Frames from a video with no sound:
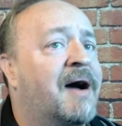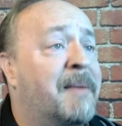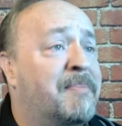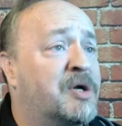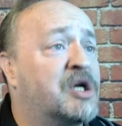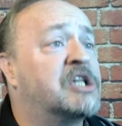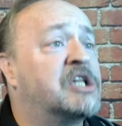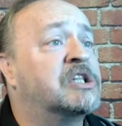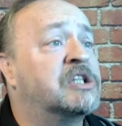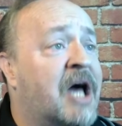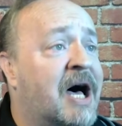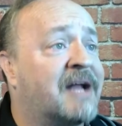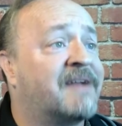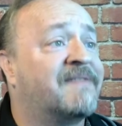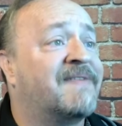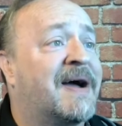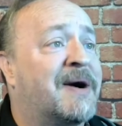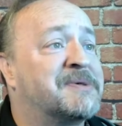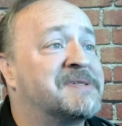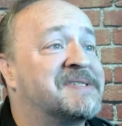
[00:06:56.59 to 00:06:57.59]
I put a lot
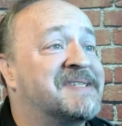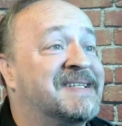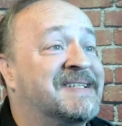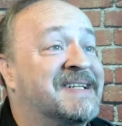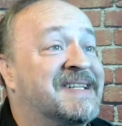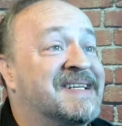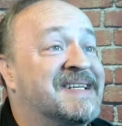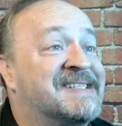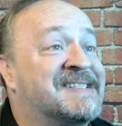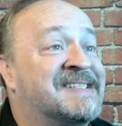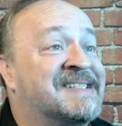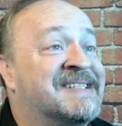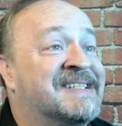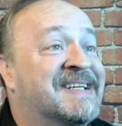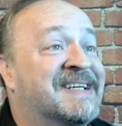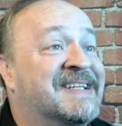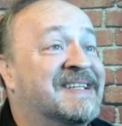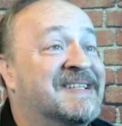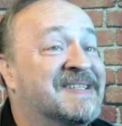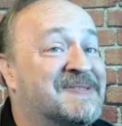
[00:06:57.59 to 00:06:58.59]
of hours into this.
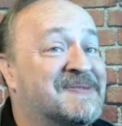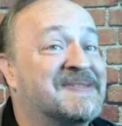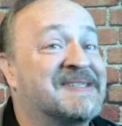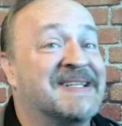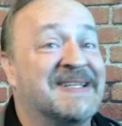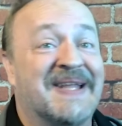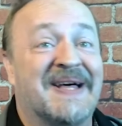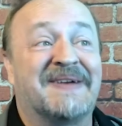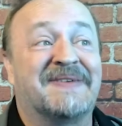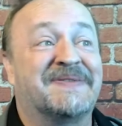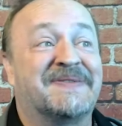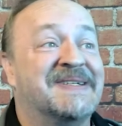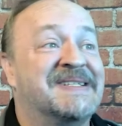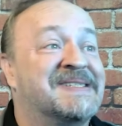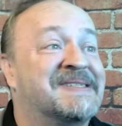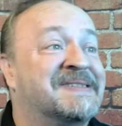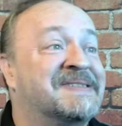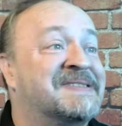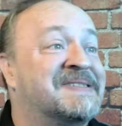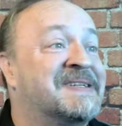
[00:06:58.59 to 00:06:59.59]
This was a lot of
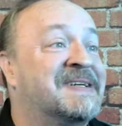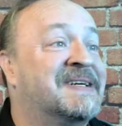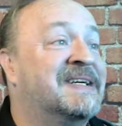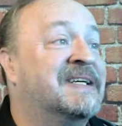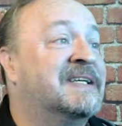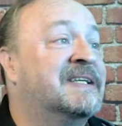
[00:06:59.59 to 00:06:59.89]
research.